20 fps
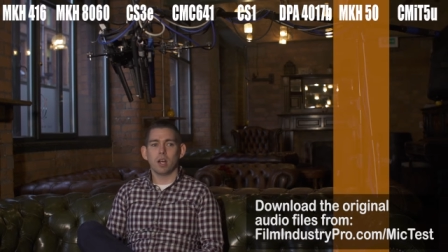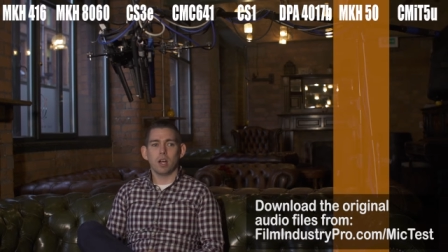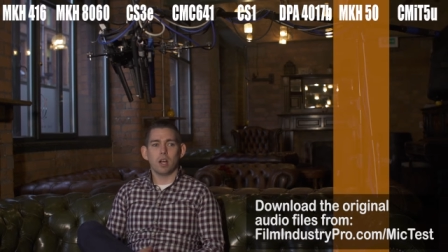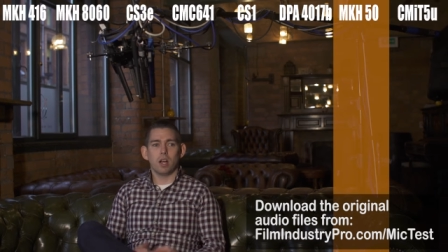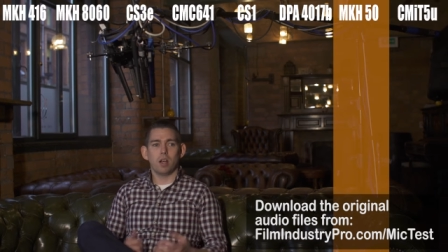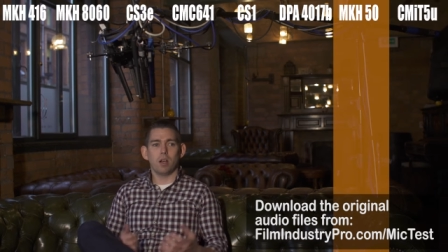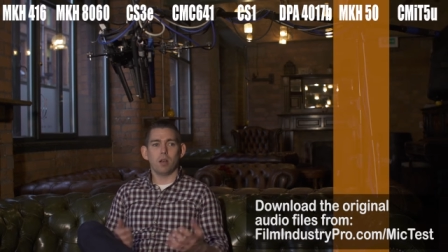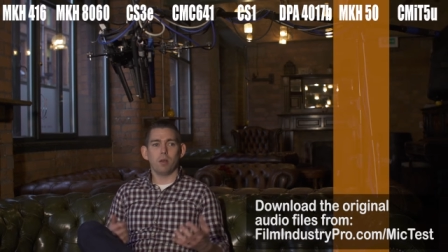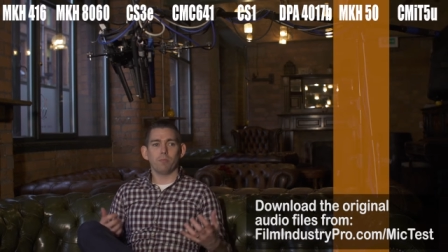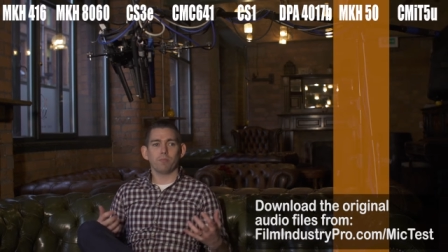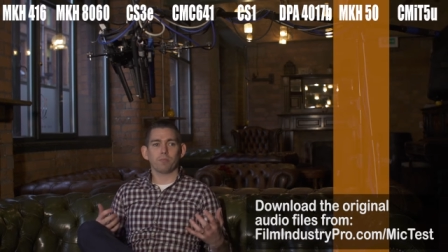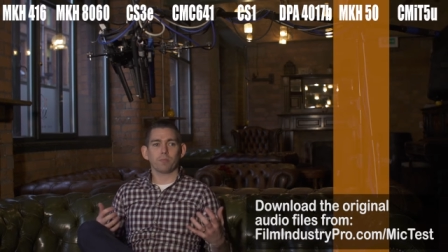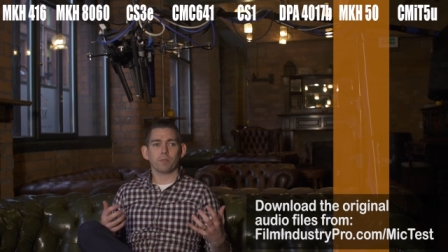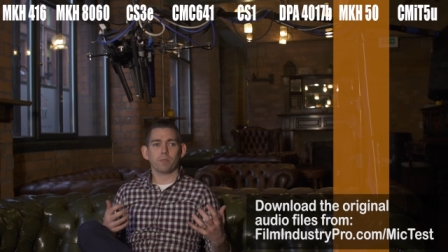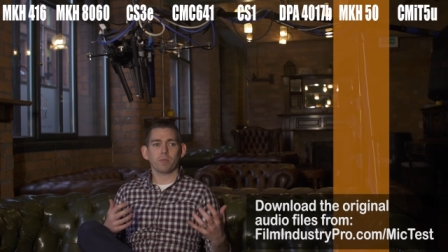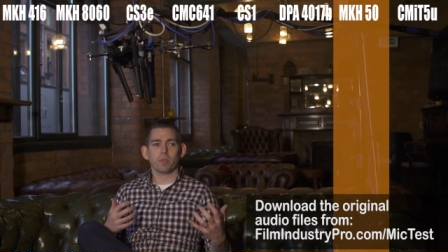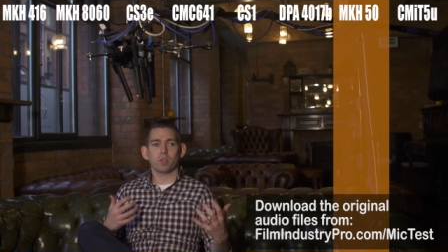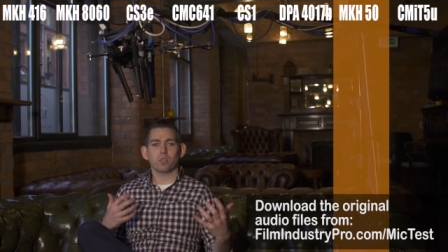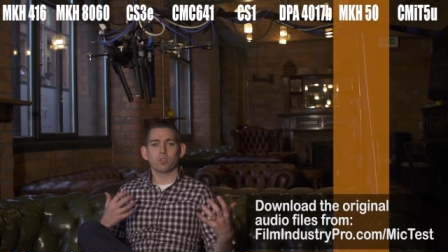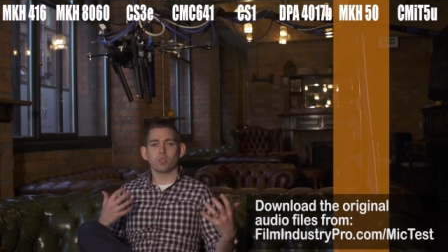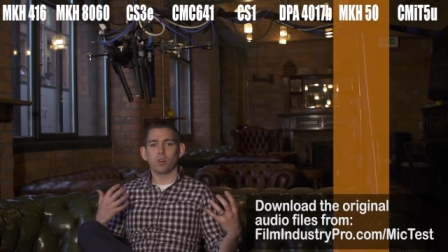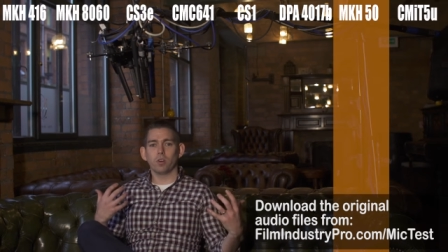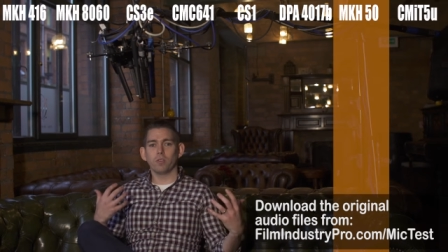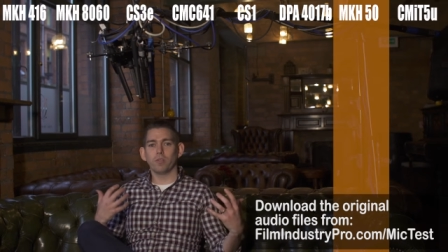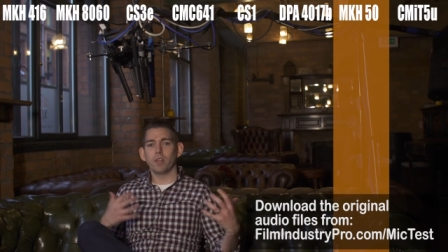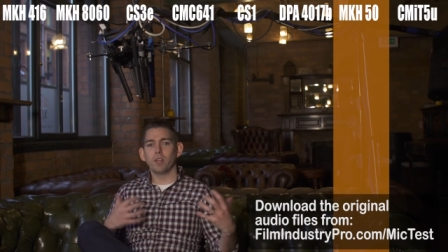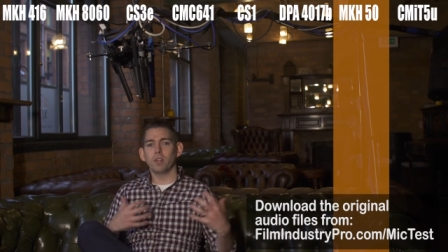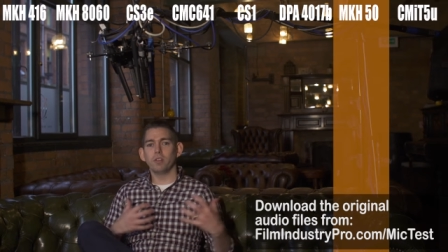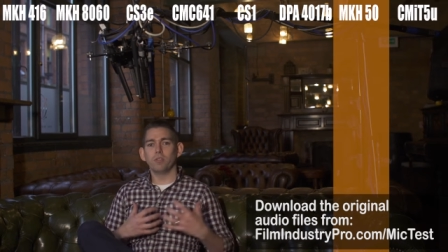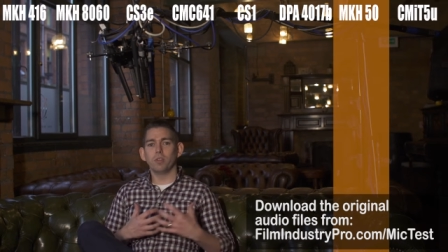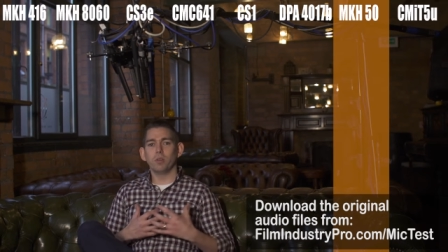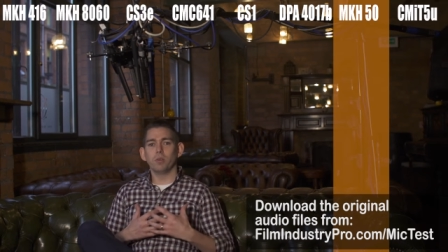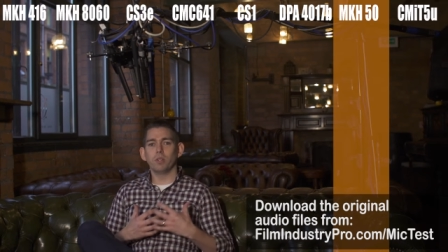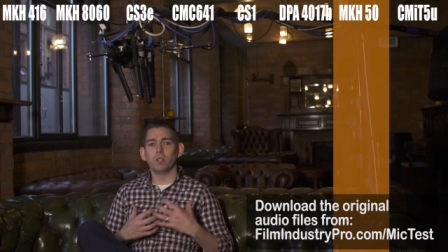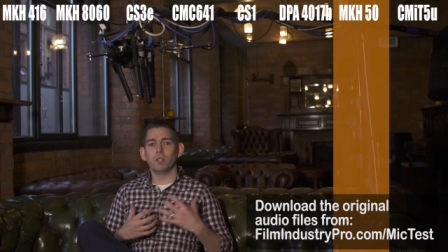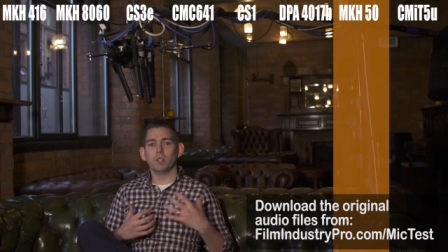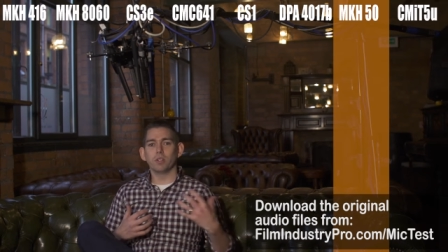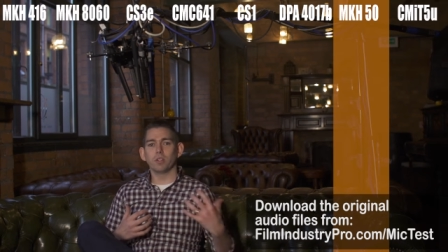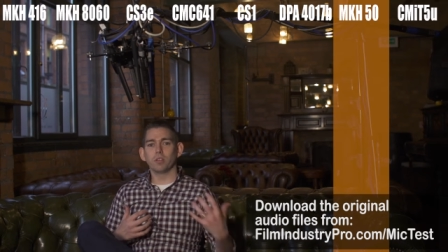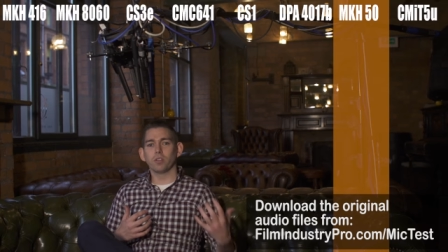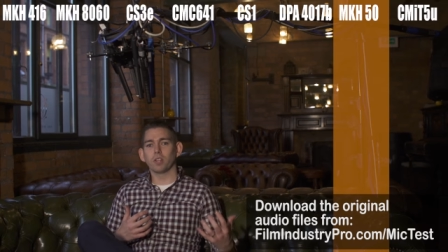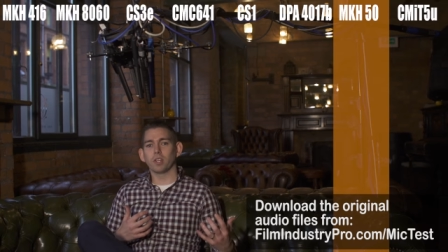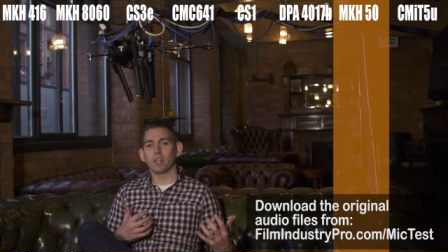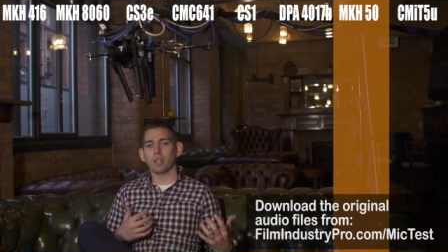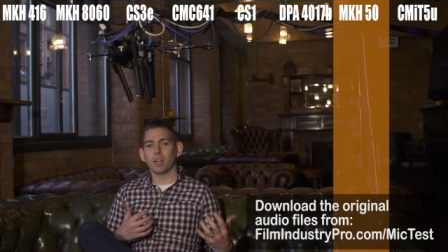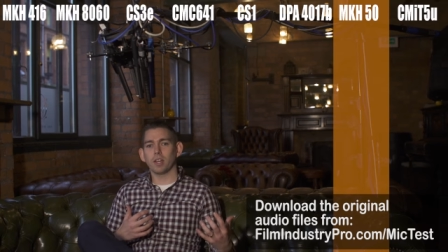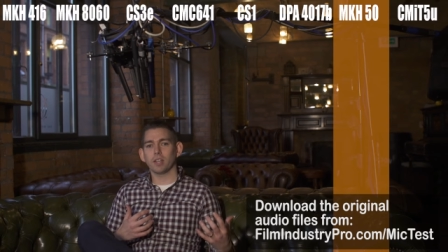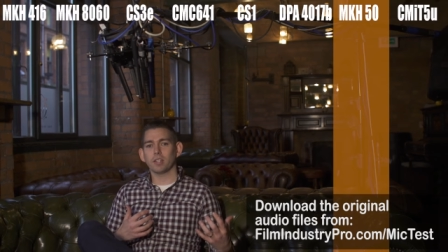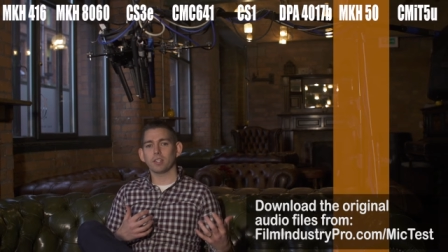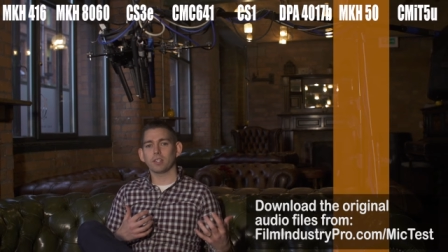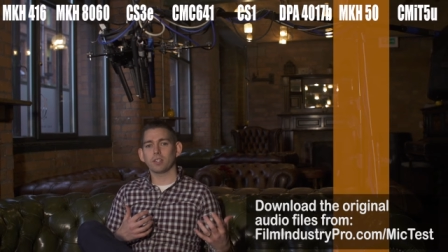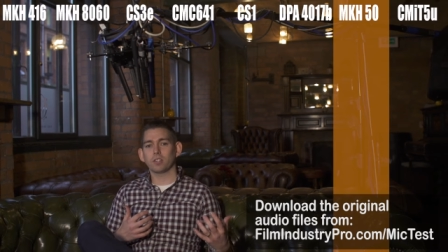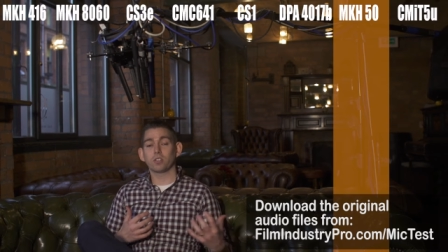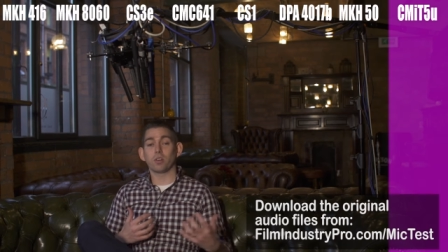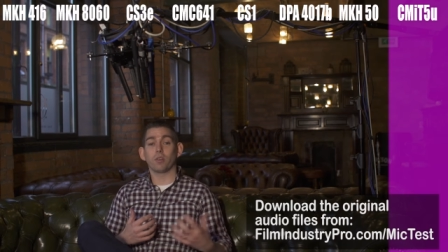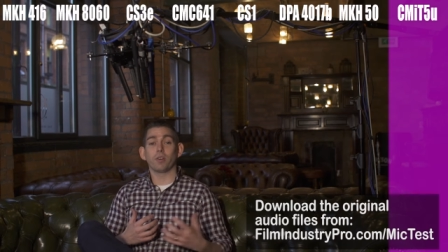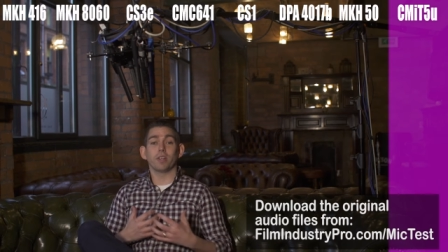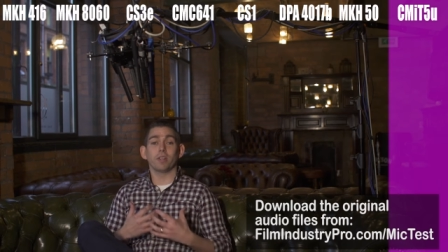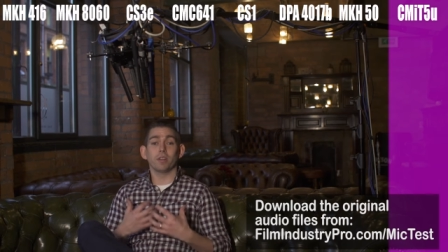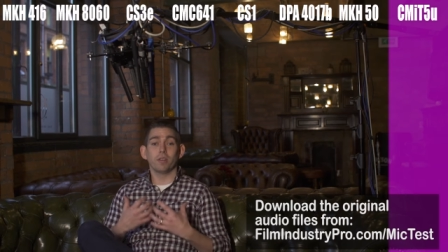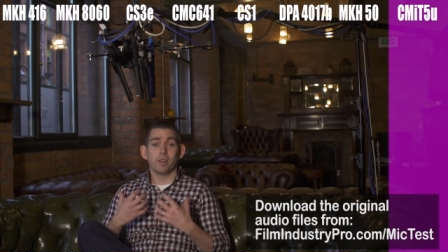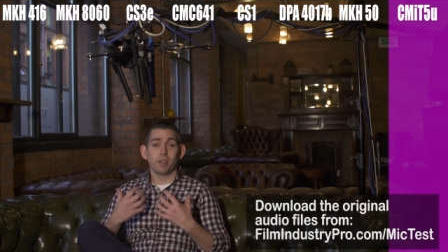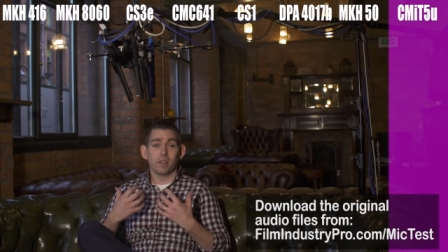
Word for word: um, sort of interviewing another guest, sorry,